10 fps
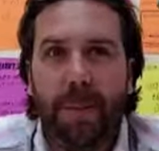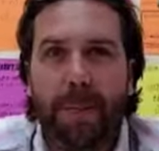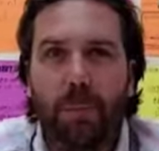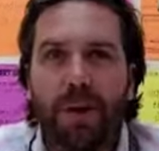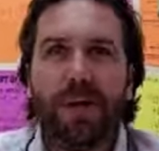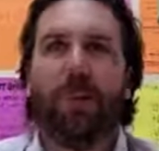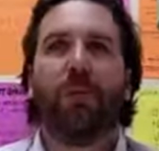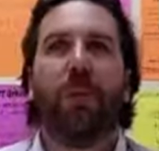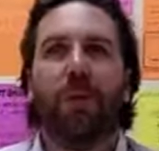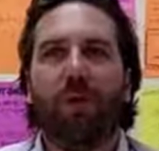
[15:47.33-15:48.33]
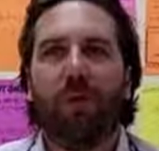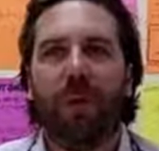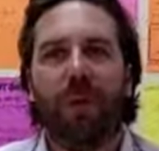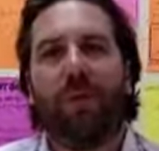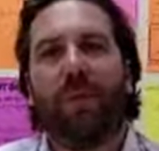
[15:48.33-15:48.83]
when you remove
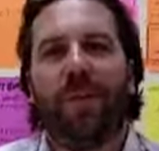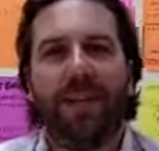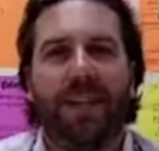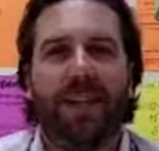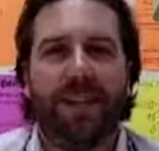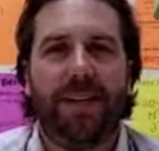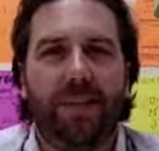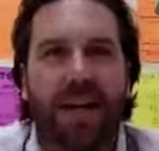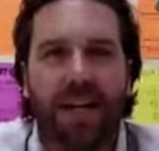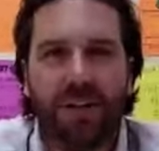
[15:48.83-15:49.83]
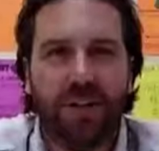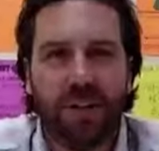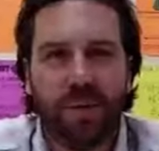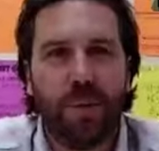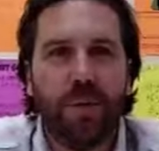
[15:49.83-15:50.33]
people from their day-to-day distractions,
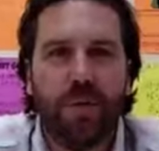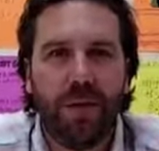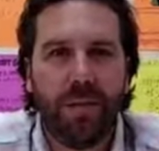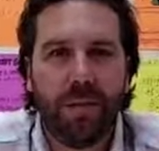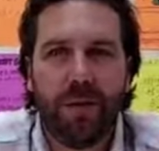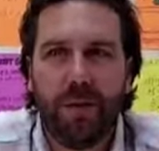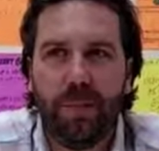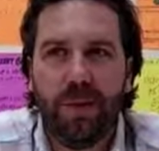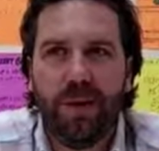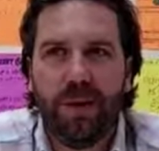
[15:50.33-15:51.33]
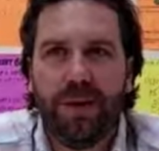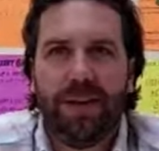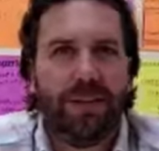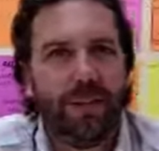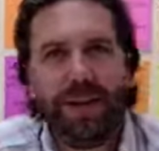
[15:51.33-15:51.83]
you remove them from,
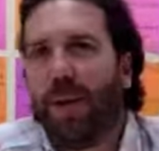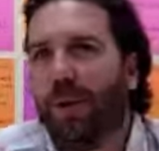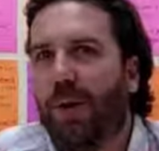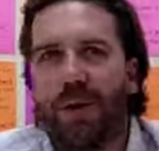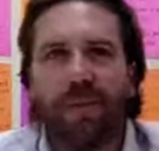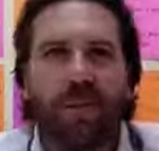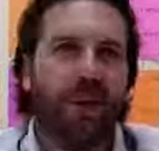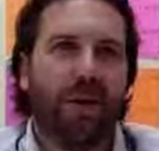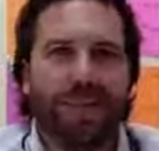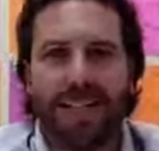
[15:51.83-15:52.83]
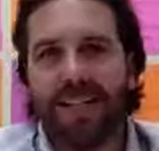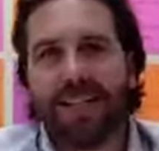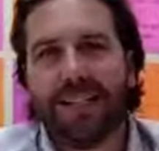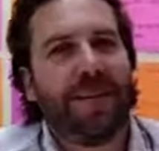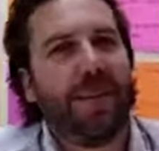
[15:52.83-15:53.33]
you know, all the birthdays and
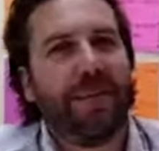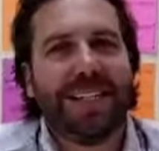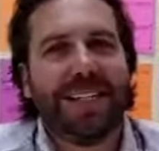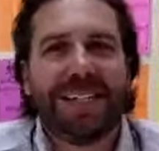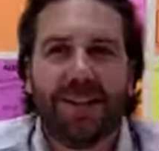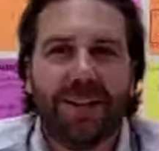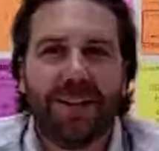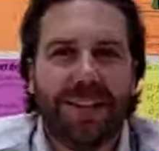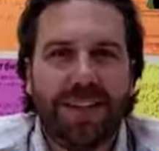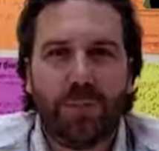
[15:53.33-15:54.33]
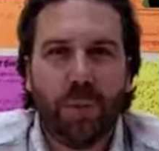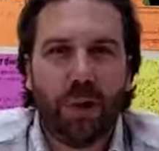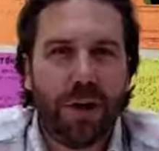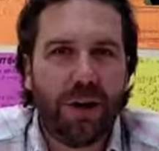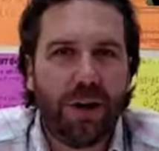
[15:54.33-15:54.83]
the family dinners and
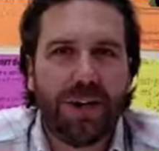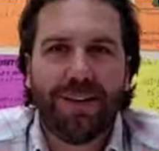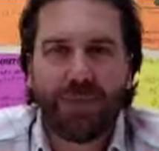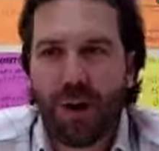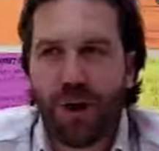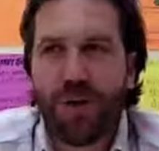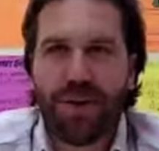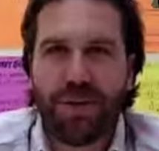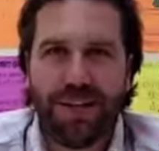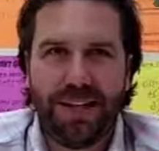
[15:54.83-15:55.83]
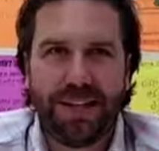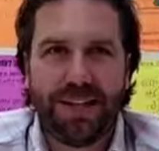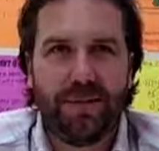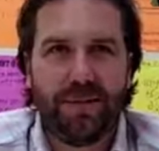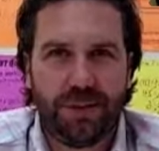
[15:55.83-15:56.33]
work and all the other things
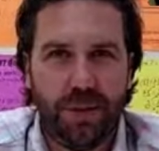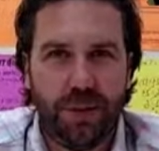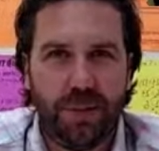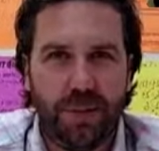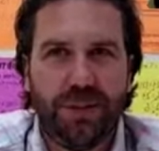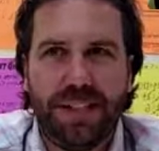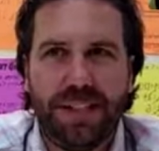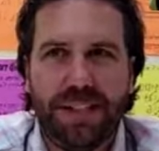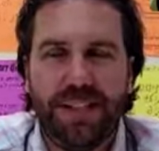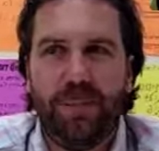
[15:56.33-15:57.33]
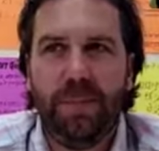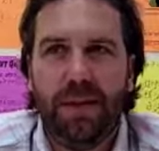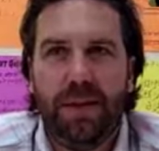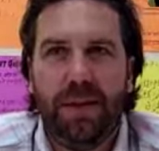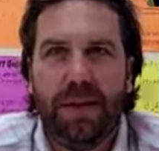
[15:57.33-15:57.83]
that could be distracting to them.
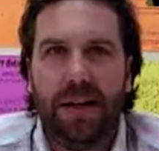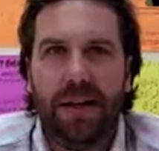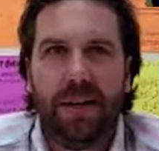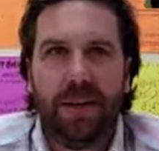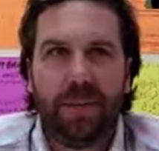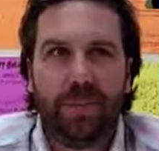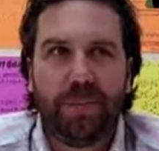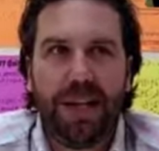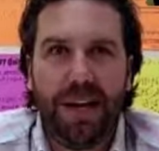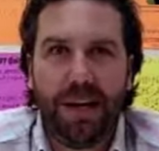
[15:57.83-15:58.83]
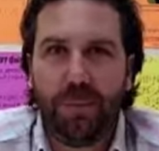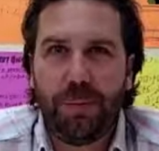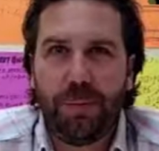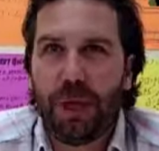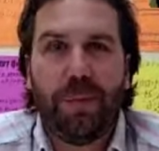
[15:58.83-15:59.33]
And we go
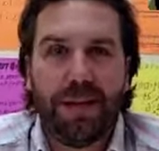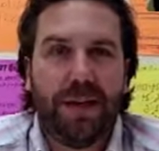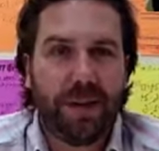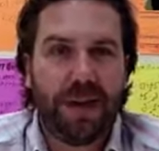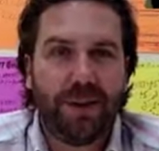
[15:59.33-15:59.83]
to a place like Playa del